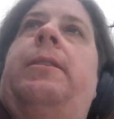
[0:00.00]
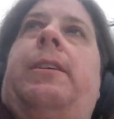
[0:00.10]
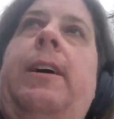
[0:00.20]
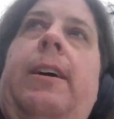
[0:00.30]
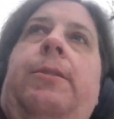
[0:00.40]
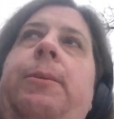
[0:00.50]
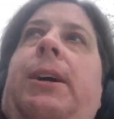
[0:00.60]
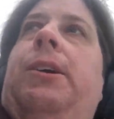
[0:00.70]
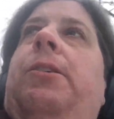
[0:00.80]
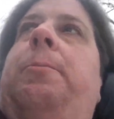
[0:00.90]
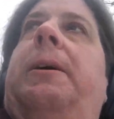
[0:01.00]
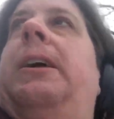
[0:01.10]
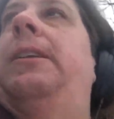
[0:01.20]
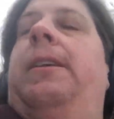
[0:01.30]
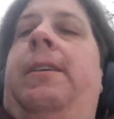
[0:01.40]
kind of weird,
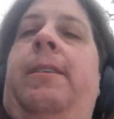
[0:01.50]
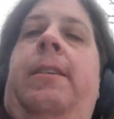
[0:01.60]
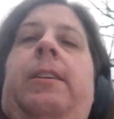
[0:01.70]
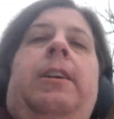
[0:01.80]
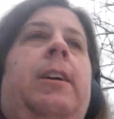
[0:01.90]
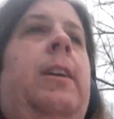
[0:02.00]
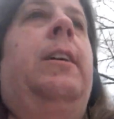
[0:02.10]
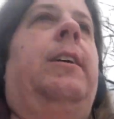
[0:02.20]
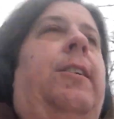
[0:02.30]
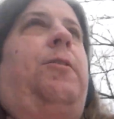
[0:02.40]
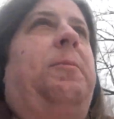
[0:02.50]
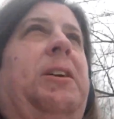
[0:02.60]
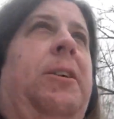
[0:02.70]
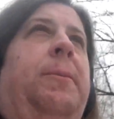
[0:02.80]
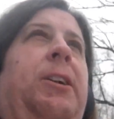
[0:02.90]
but it's
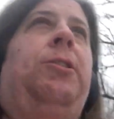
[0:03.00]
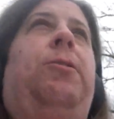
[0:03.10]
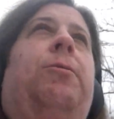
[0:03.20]
becoming a new